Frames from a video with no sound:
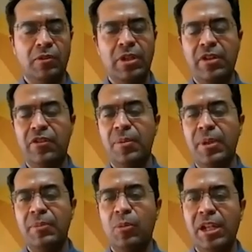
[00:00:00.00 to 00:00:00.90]
We have web
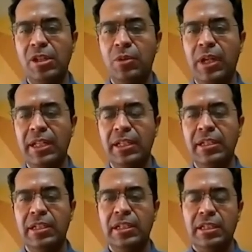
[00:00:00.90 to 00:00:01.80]
and mobile UI.
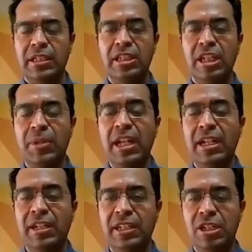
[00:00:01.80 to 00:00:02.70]
There's an API
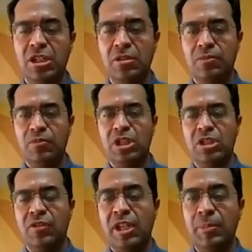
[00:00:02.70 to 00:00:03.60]
integration, which
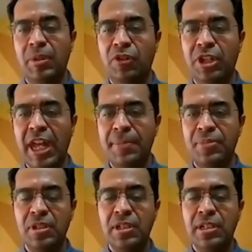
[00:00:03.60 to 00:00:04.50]
is available for
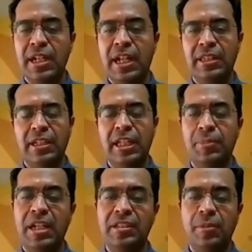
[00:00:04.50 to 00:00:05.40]
apps. And the
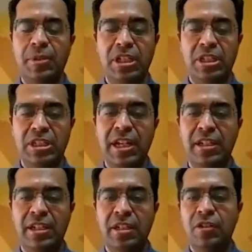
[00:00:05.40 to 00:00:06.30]
APIs are pretty
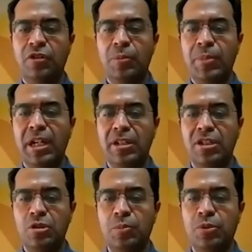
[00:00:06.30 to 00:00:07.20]
standard for
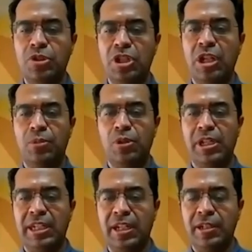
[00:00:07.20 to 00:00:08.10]
partners to push and pull
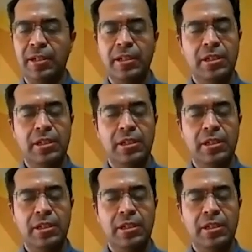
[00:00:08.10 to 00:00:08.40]
data.